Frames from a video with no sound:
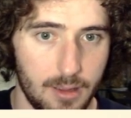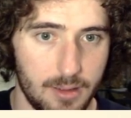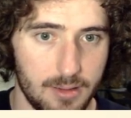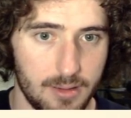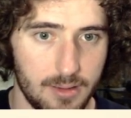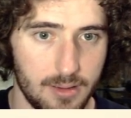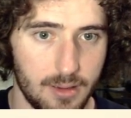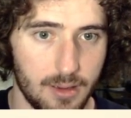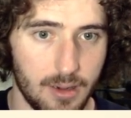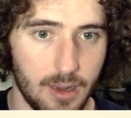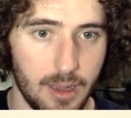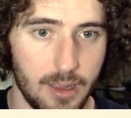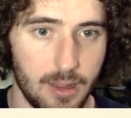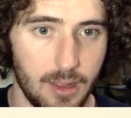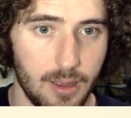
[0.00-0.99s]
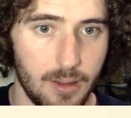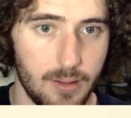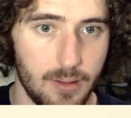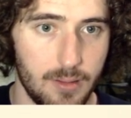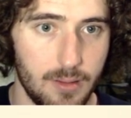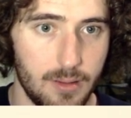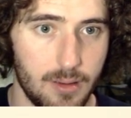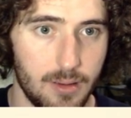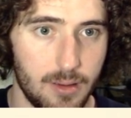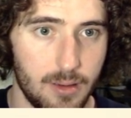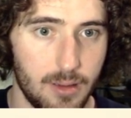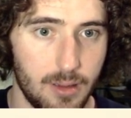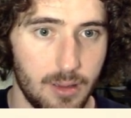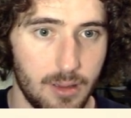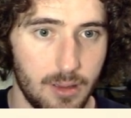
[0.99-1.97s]
This is a good knight, though.
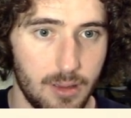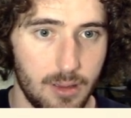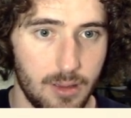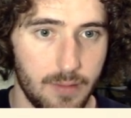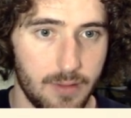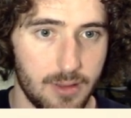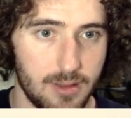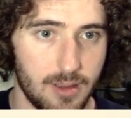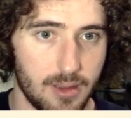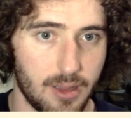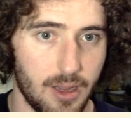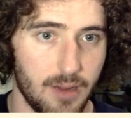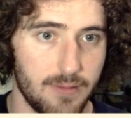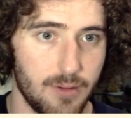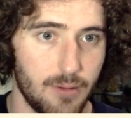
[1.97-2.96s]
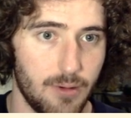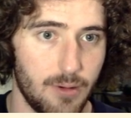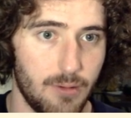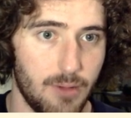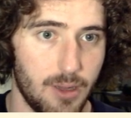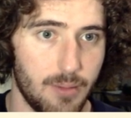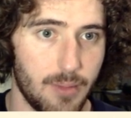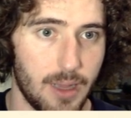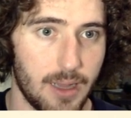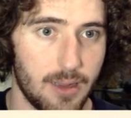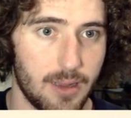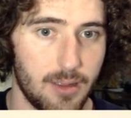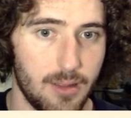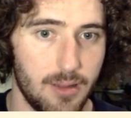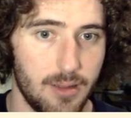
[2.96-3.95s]
If he's not careful, we'll win
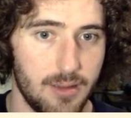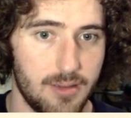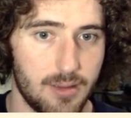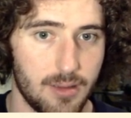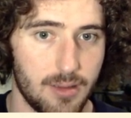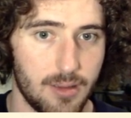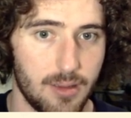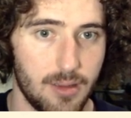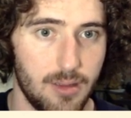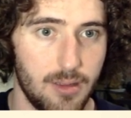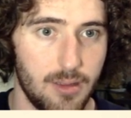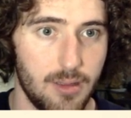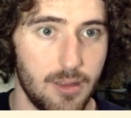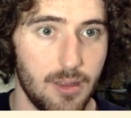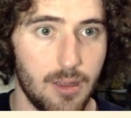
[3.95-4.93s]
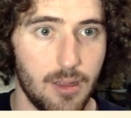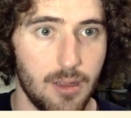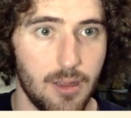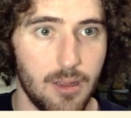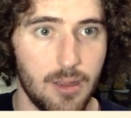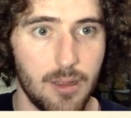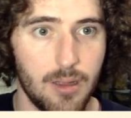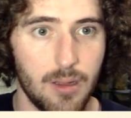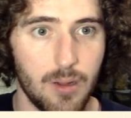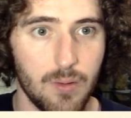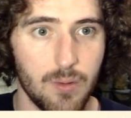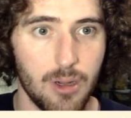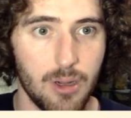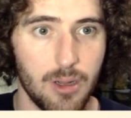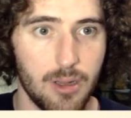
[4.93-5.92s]
back at least a
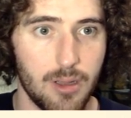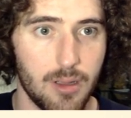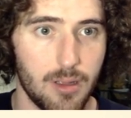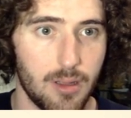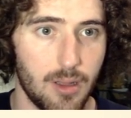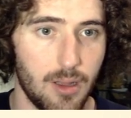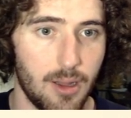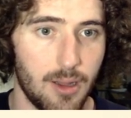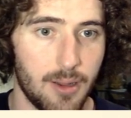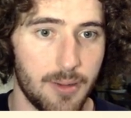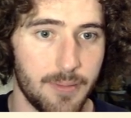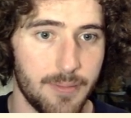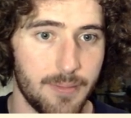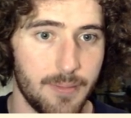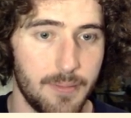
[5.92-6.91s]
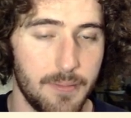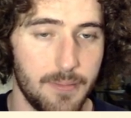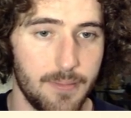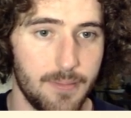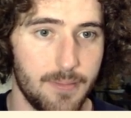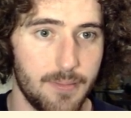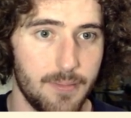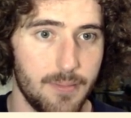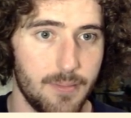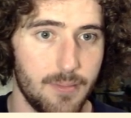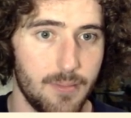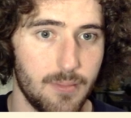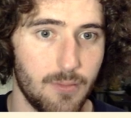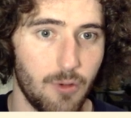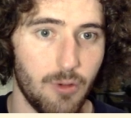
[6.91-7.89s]
rook. We'll
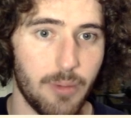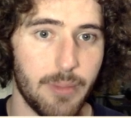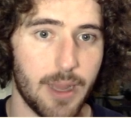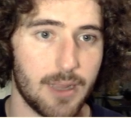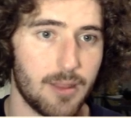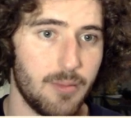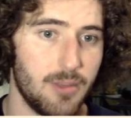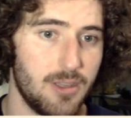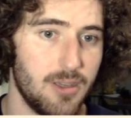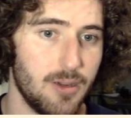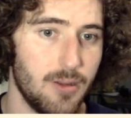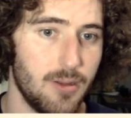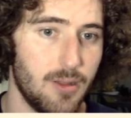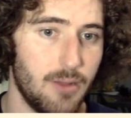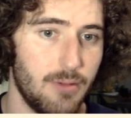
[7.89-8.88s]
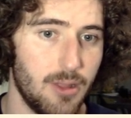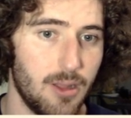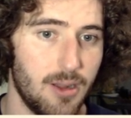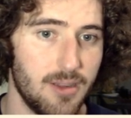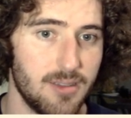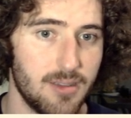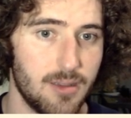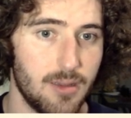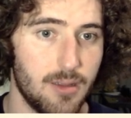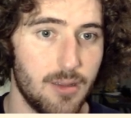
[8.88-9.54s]
win back the material that we lost.